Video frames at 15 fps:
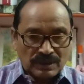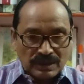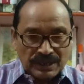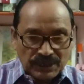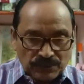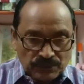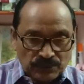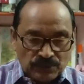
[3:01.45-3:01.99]

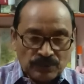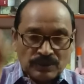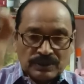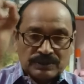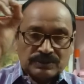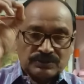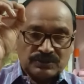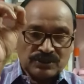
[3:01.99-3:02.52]
you
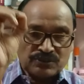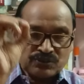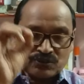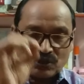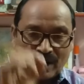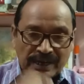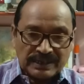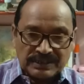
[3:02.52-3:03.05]
just
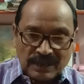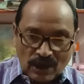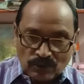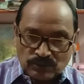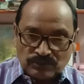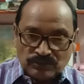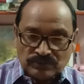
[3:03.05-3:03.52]
write down